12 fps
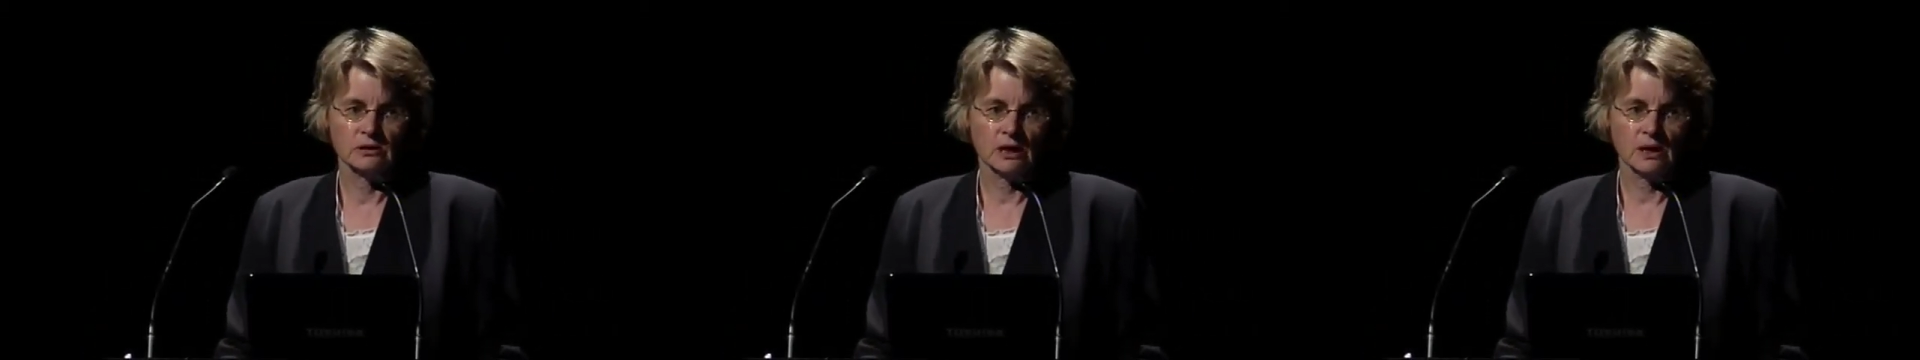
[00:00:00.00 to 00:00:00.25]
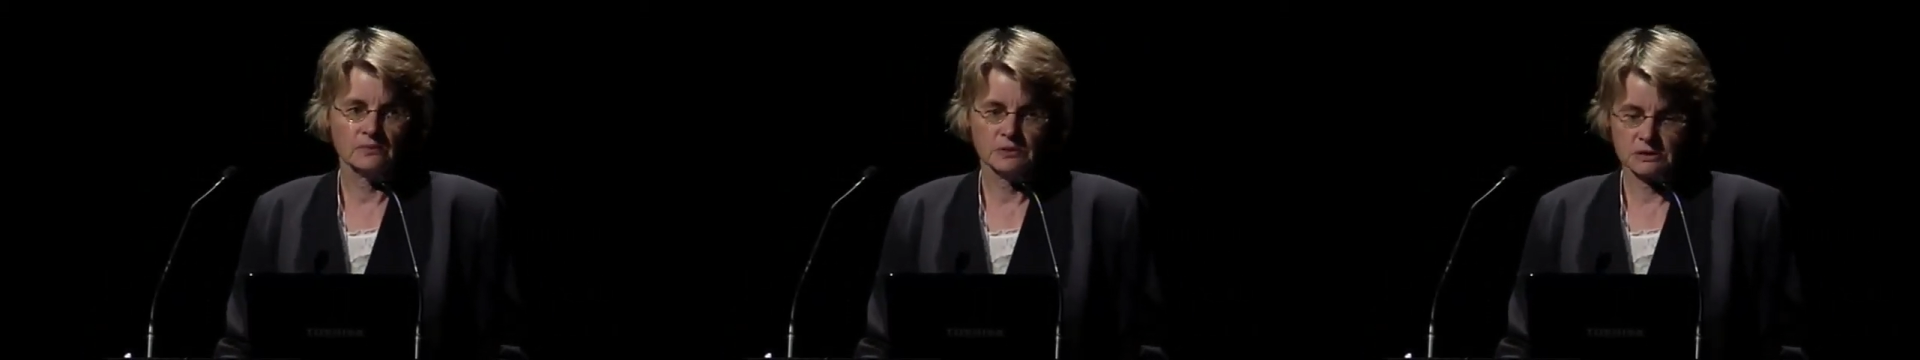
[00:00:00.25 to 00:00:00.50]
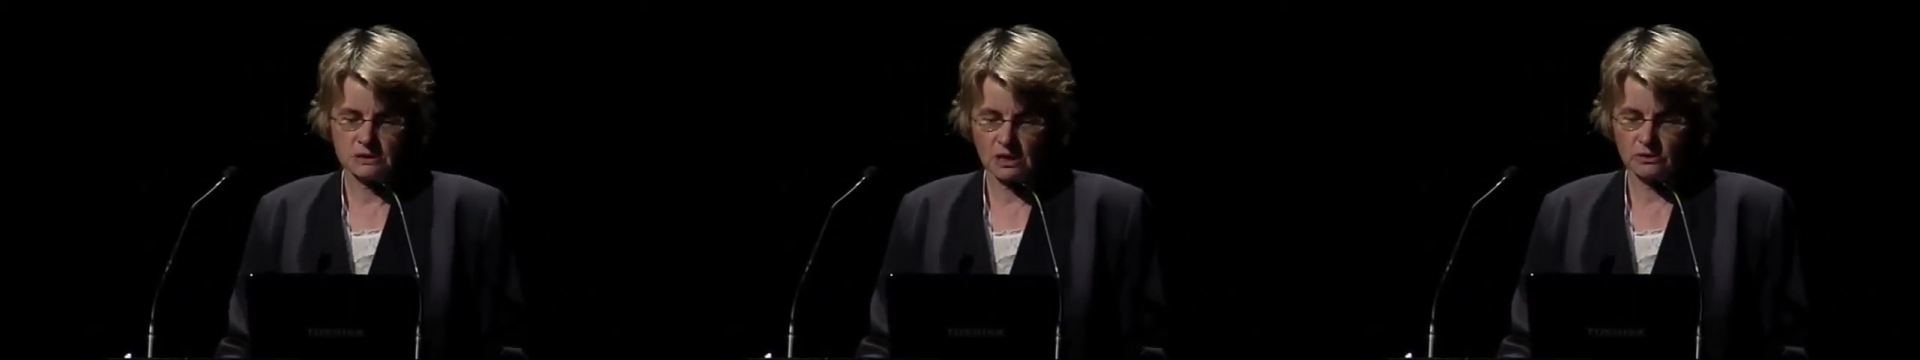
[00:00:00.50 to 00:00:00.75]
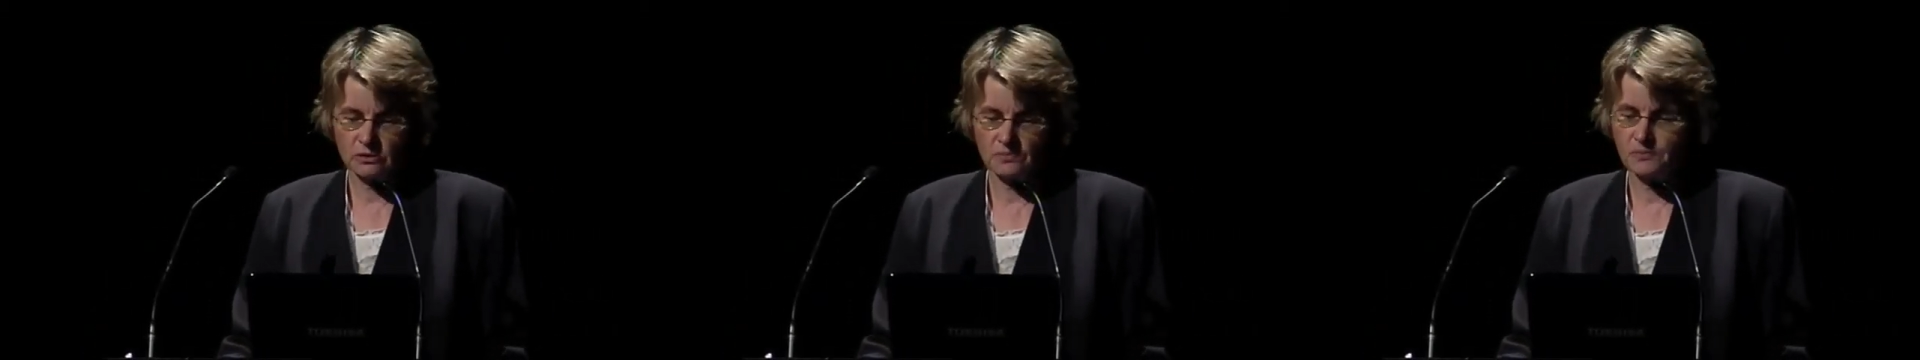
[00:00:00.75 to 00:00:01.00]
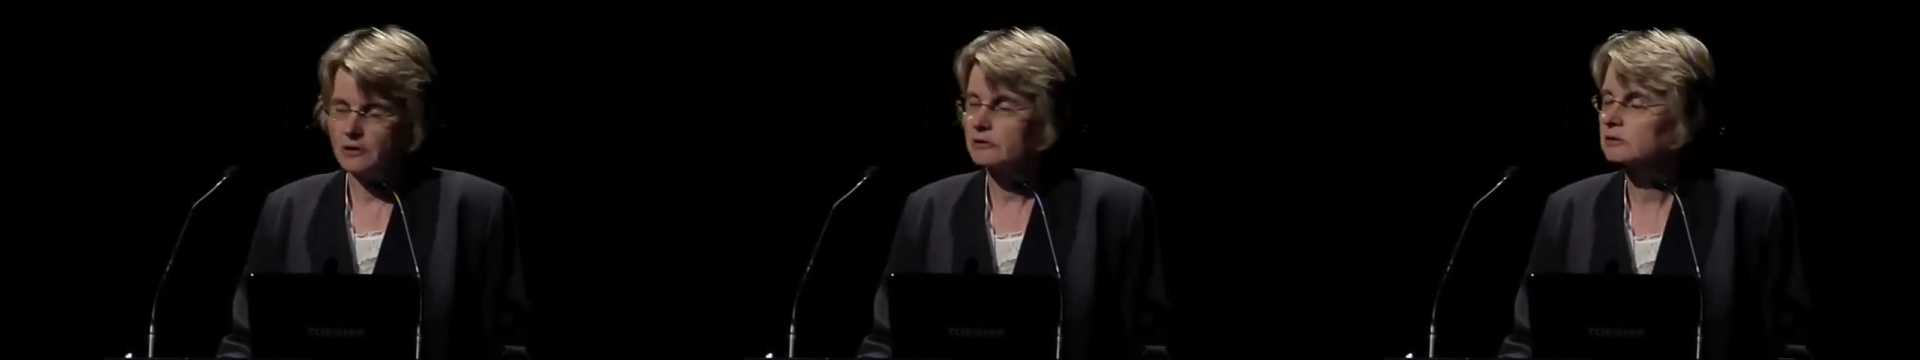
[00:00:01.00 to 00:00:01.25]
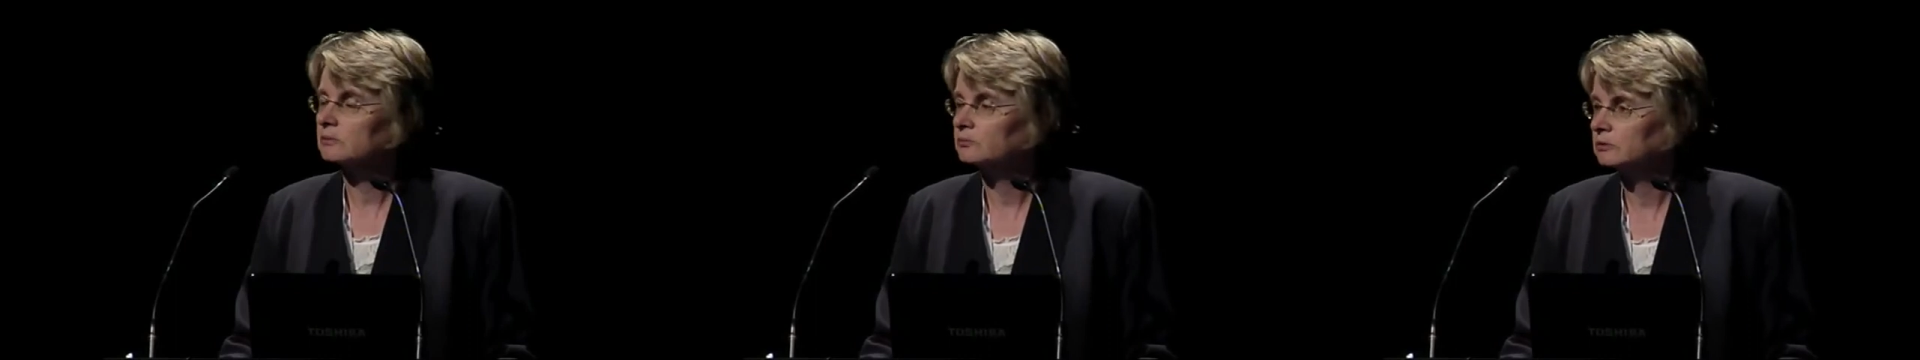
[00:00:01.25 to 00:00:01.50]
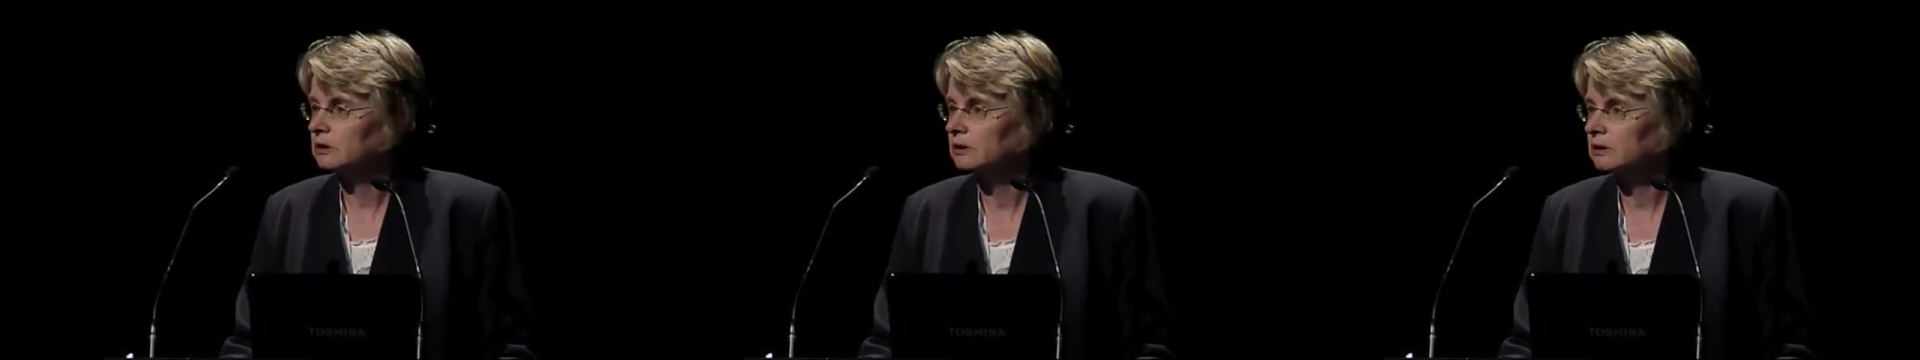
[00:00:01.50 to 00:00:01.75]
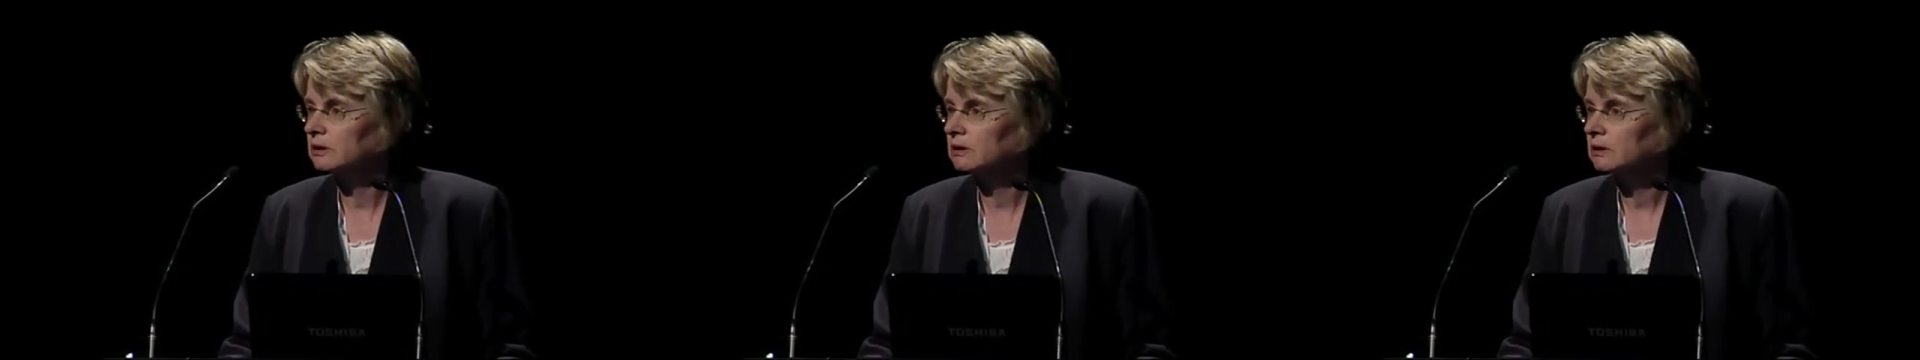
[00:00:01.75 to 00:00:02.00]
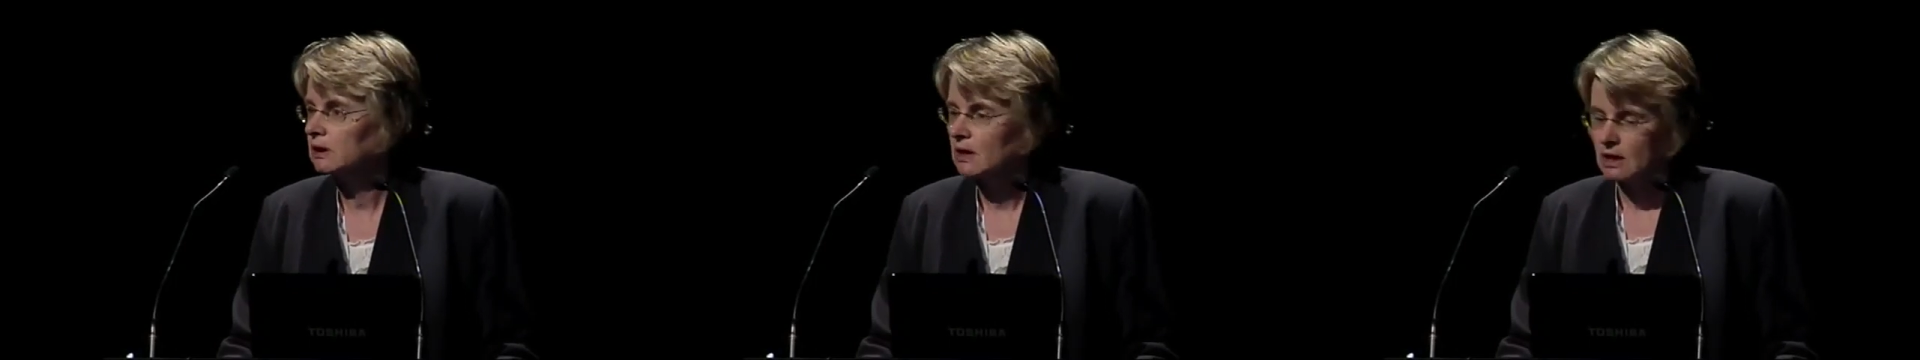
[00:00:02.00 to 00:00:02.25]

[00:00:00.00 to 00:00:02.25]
that happens down the bottom, really,